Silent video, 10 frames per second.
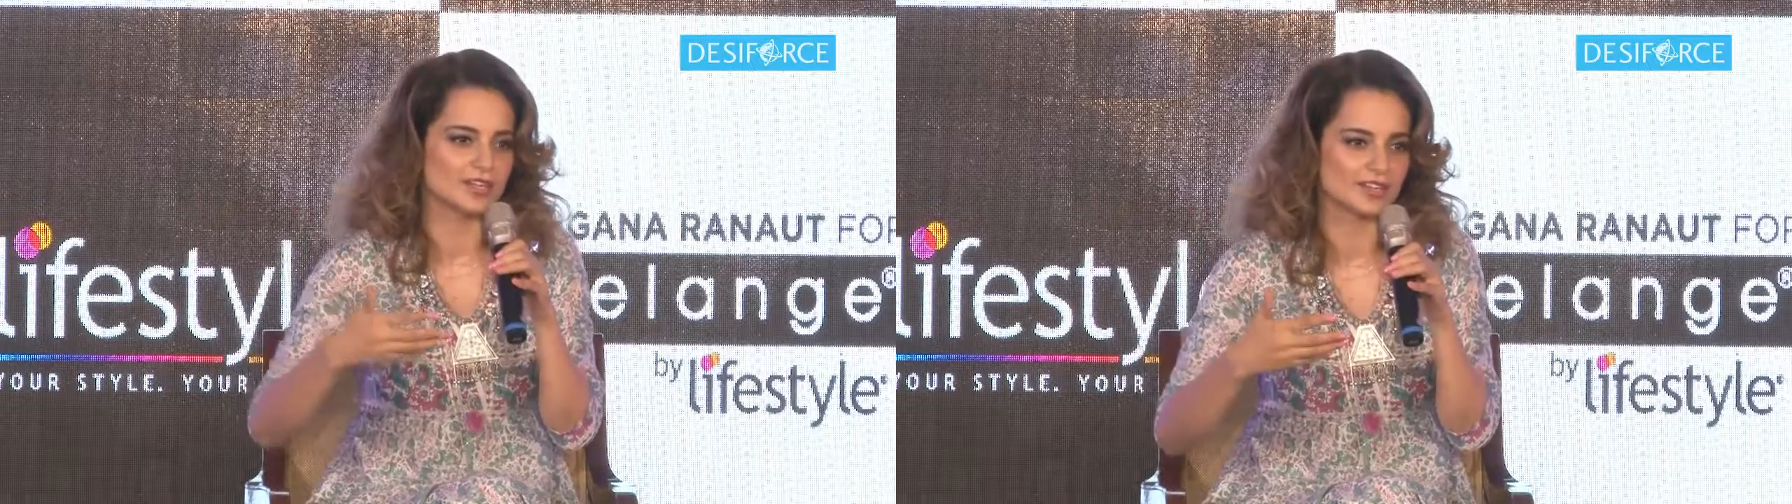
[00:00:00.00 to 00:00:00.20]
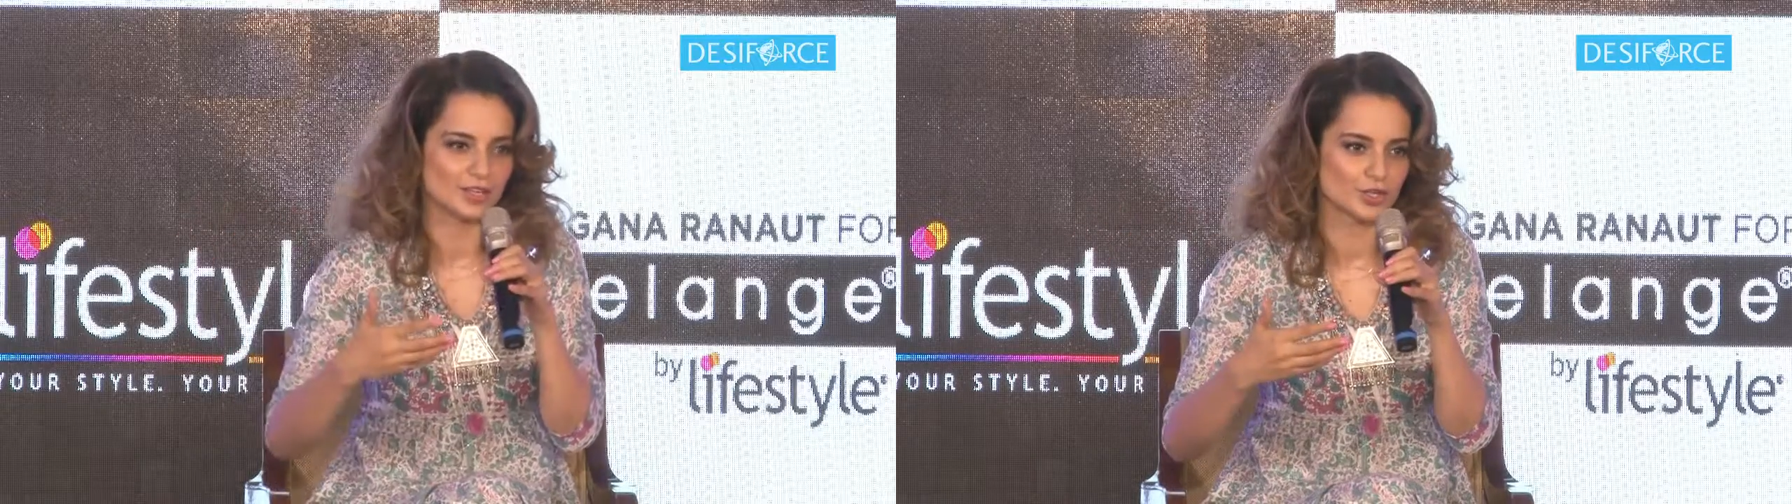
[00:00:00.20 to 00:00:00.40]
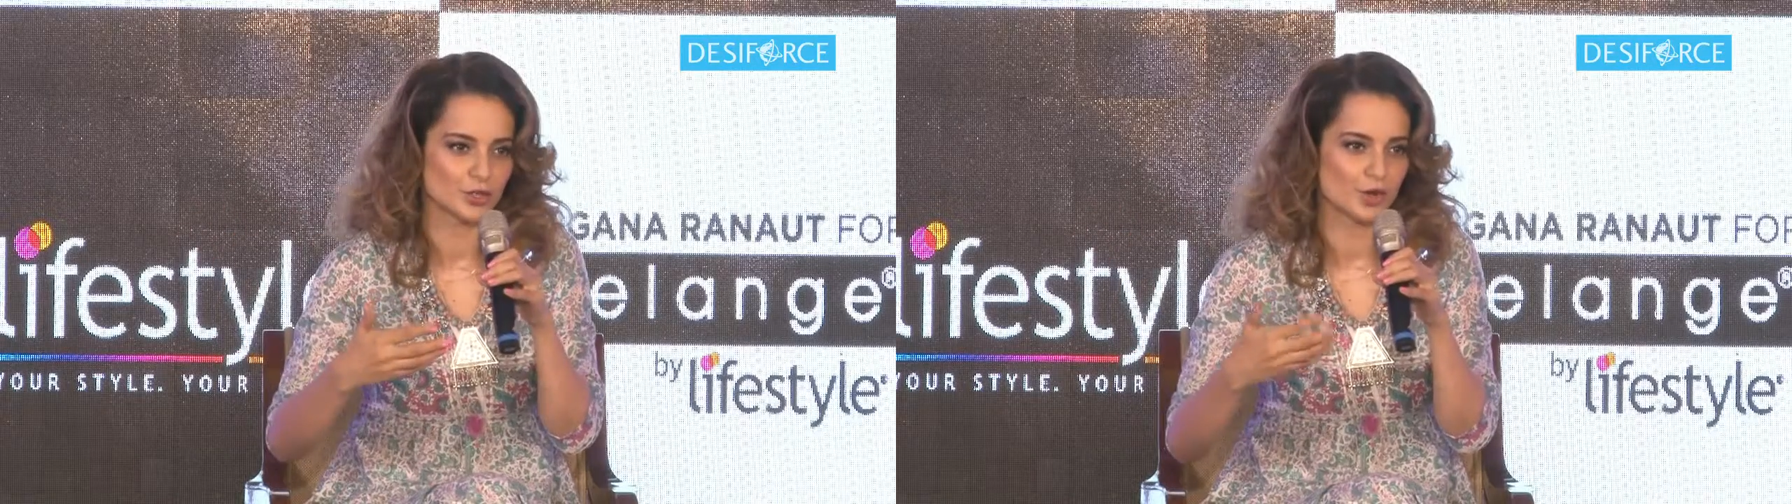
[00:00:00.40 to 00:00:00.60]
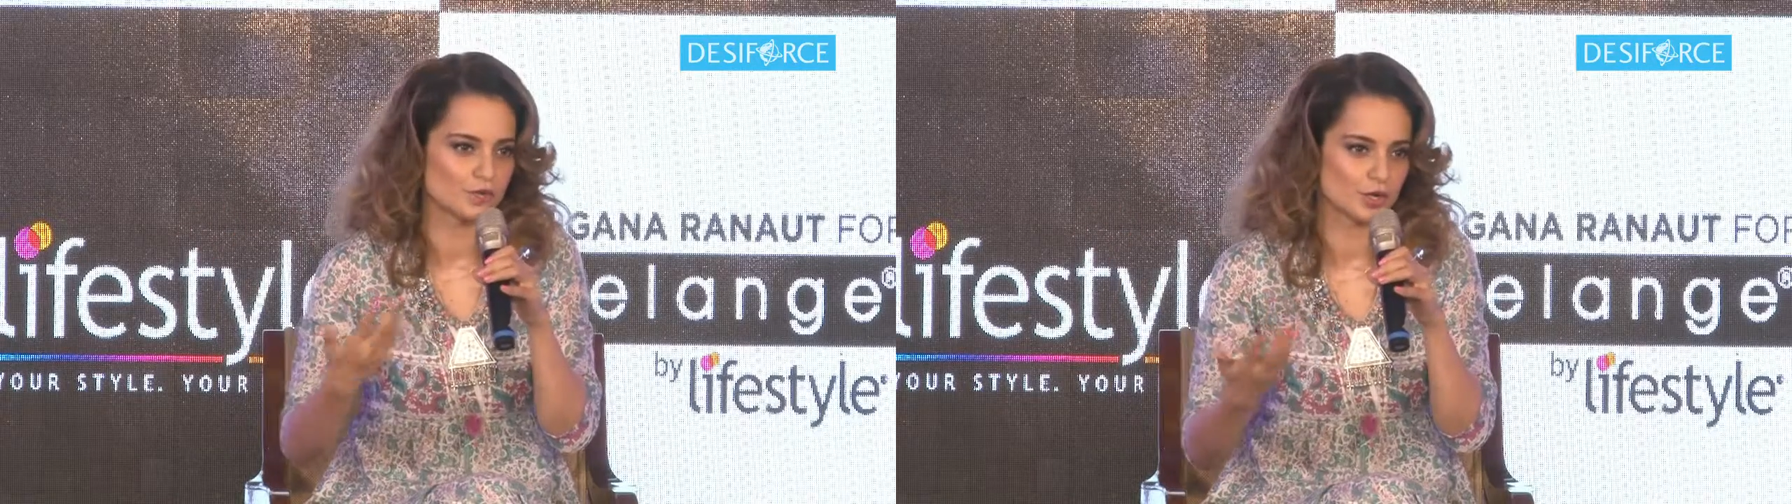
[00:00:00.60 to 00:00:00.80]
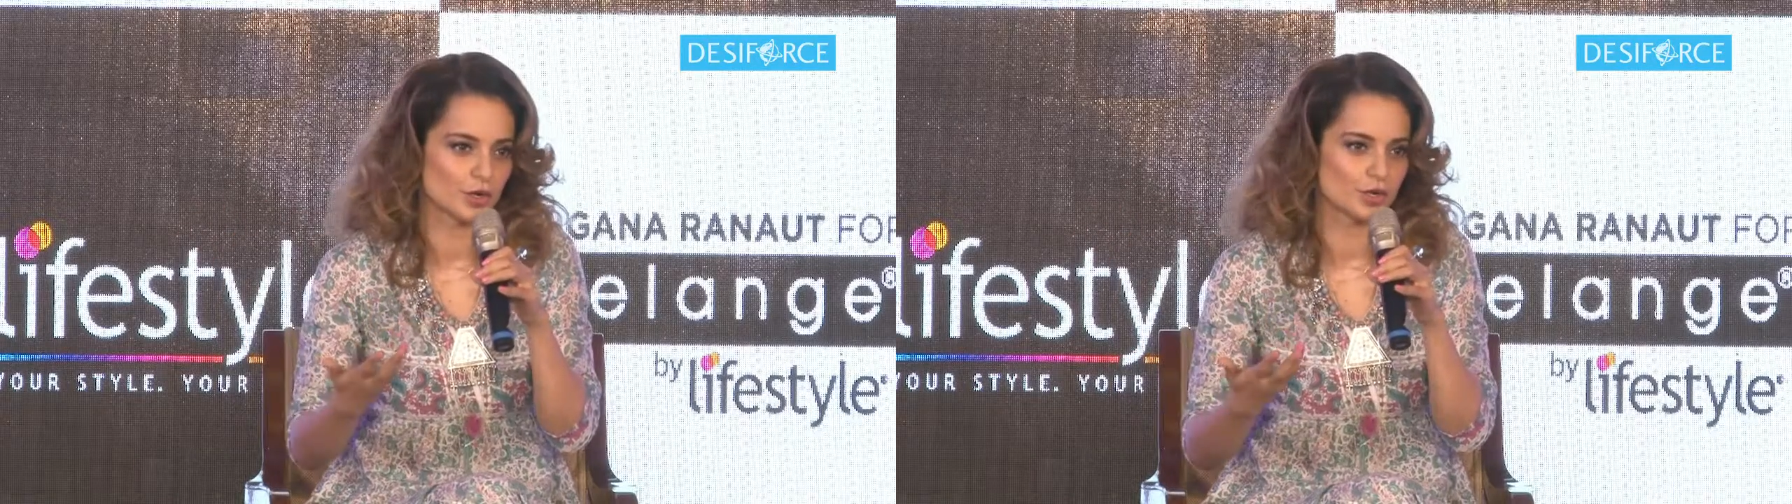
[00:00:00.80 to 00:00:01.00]
in a rickshaw
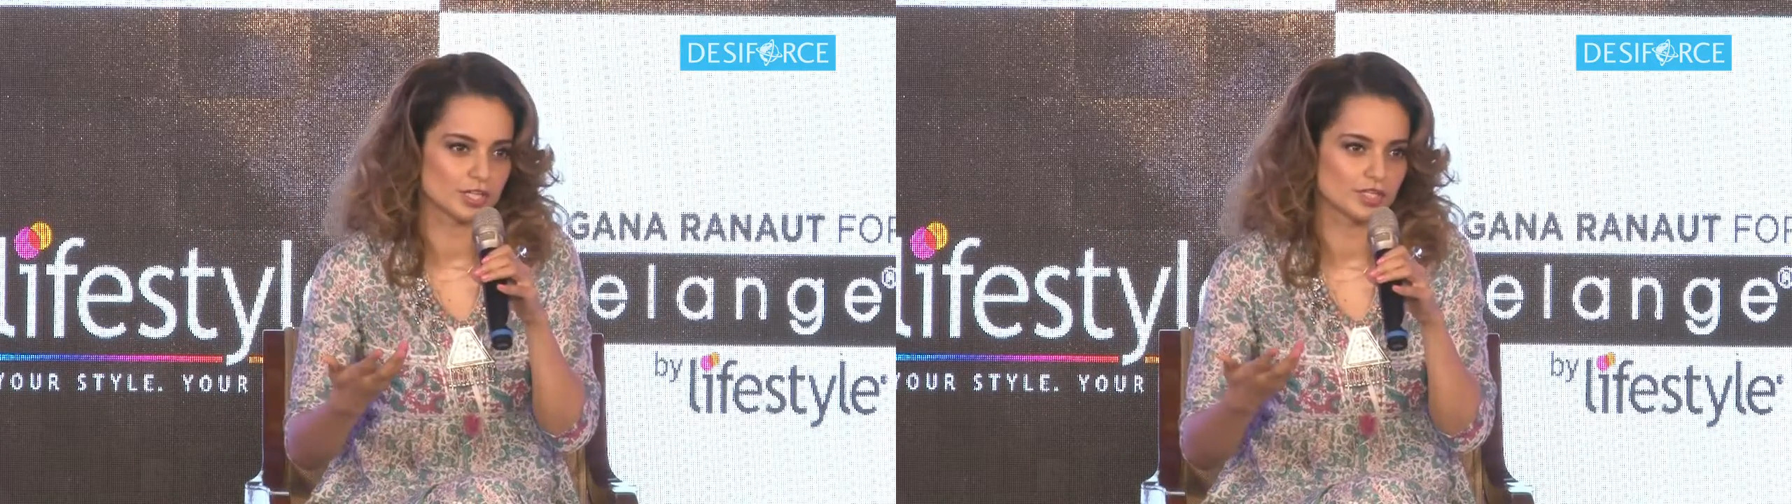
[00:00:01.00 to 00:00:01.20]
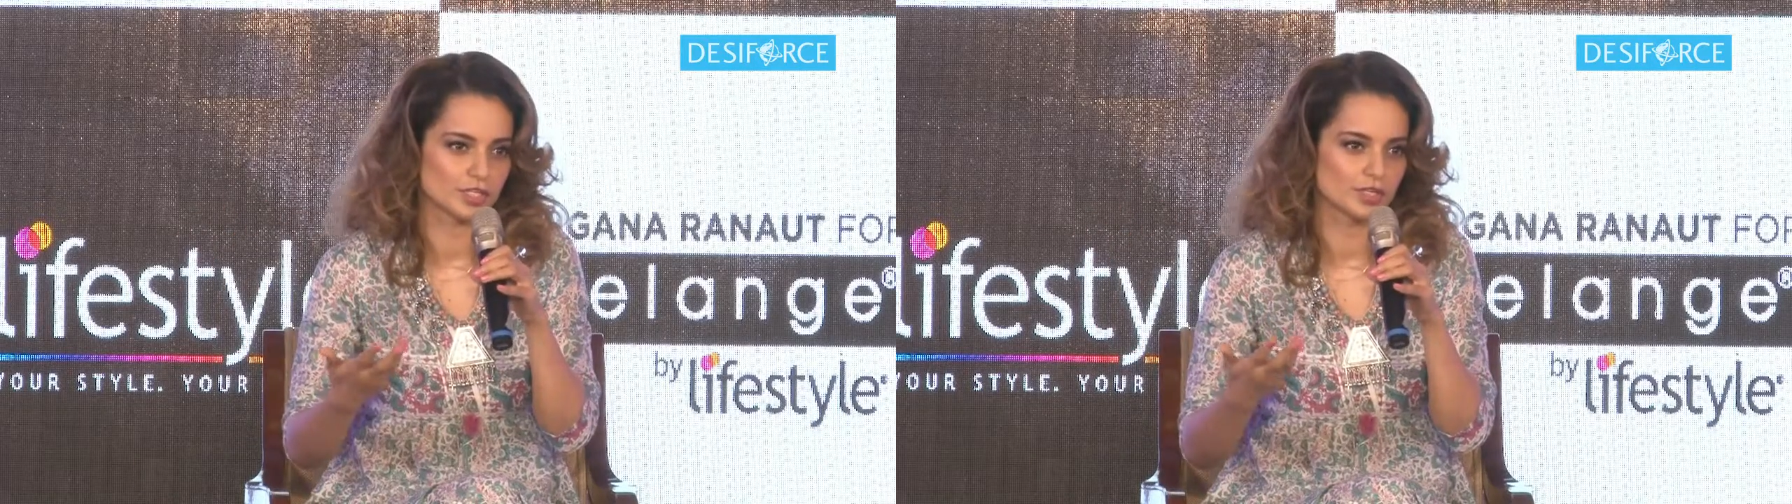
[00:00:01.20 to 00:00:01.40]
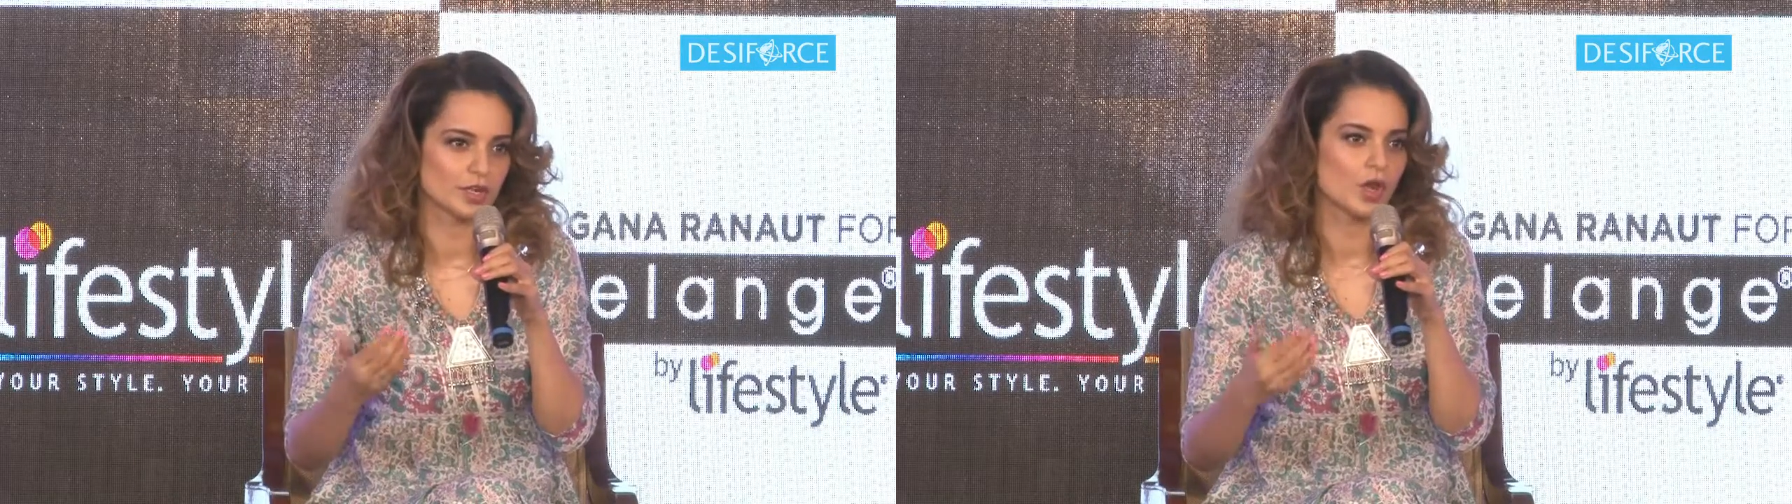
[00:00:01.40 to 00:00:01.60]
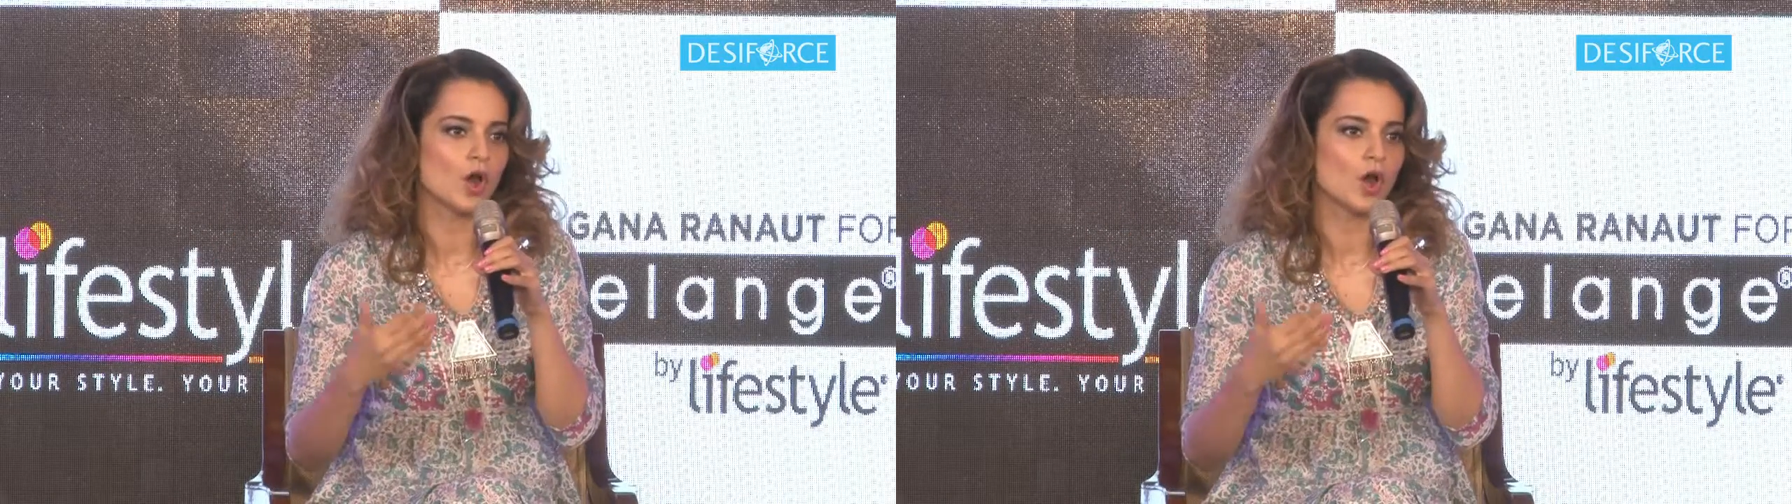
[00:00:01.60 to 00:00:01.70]
for an audition